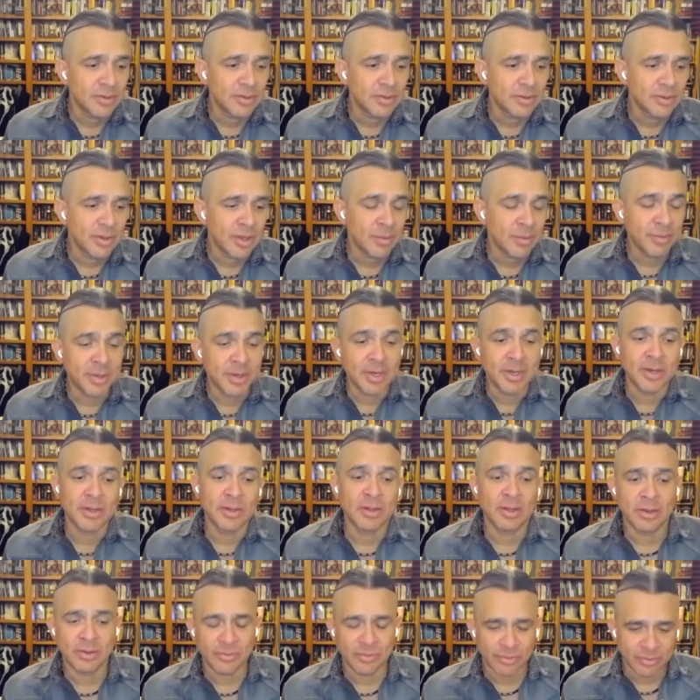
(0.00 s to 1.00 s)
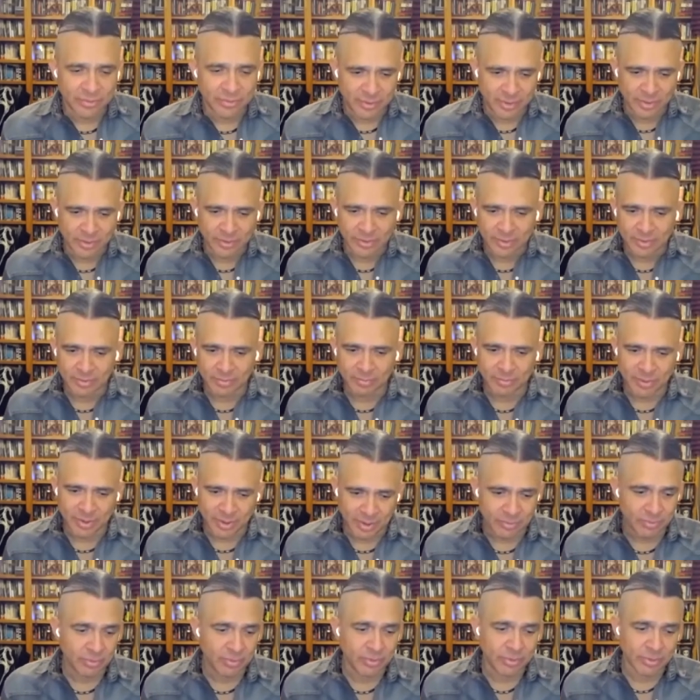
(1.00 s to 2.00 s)
I mean, in a larger sense, the
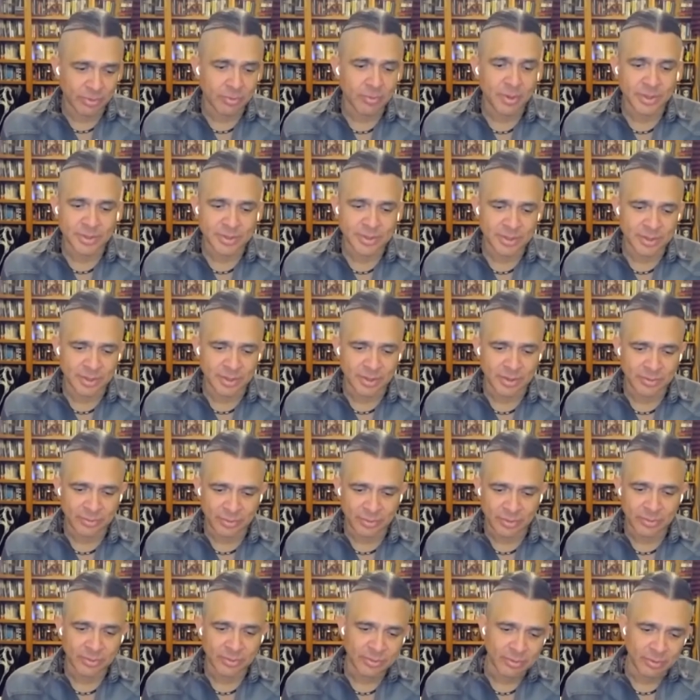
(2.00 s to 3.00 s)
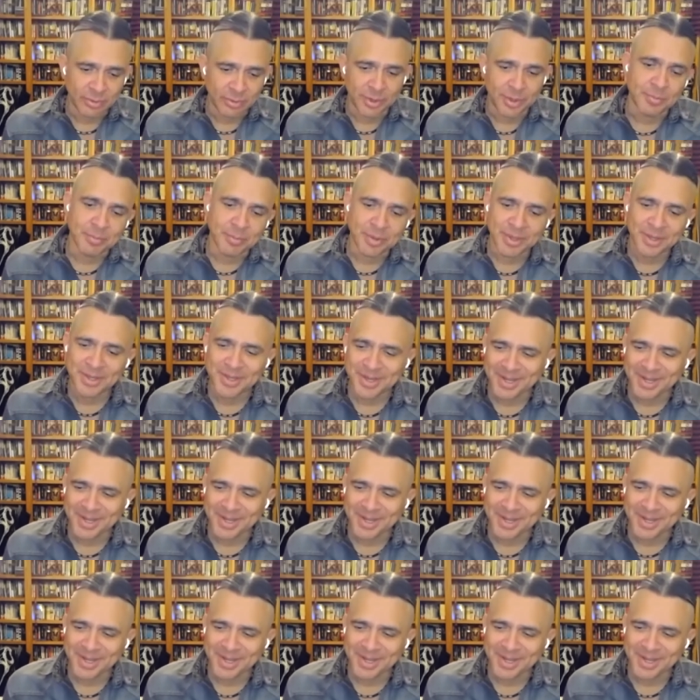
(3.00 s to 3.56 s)
answer to your question is just Scream.